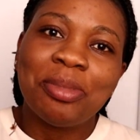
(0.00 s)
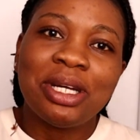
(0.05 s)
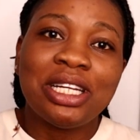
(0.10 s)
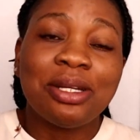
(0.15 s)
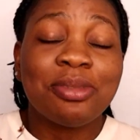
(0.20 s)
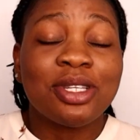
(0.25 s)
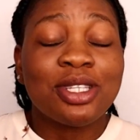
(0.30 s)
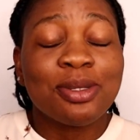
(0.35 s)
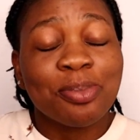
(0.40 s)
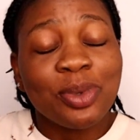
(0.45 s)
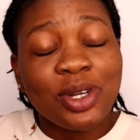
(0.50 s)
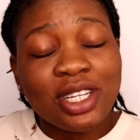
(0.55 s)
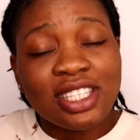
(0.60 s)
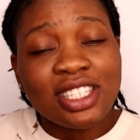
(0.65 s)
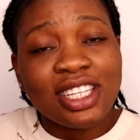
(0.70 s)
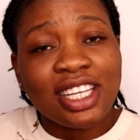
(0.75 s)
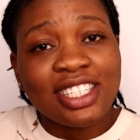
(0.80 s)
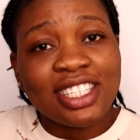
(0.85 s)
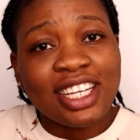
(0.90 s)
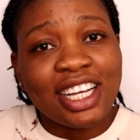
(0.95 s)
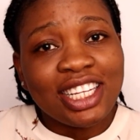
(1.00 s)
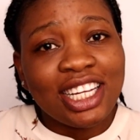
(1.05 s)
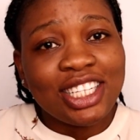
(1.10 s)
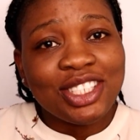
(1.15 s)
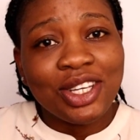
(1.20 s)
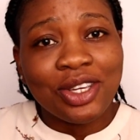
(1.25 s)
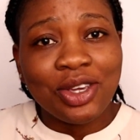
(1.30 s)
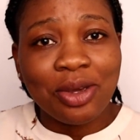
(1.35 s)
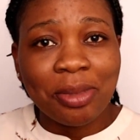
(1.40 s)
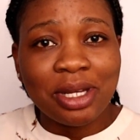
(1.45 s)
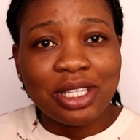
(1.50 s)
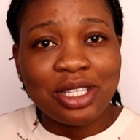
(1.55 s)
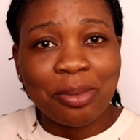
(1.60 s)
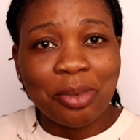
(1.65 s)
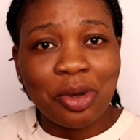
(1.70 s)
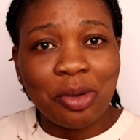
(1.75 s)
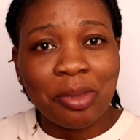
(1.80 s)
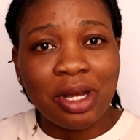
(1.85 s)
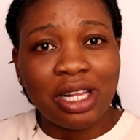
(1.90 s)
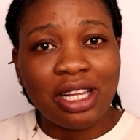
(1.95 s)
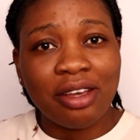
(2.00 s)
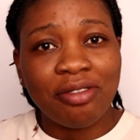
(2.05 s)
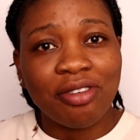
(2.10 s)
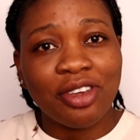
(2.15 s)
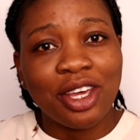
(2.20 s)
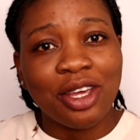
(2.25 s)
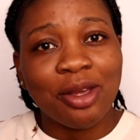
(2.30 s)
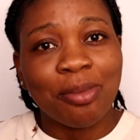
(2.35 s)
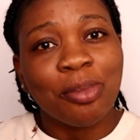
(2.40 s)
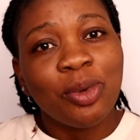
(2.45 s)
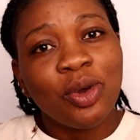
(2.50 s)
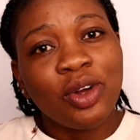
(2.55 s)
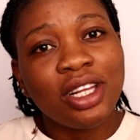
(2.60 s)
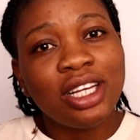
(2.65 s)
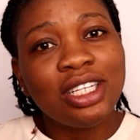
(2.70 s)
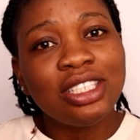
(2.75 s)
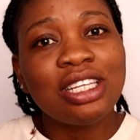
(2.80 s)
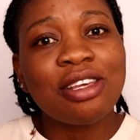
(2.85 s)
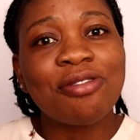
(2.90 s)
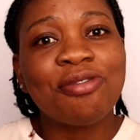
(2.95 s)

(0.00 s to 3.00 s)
My name is Princess and I document about my life here in Poland.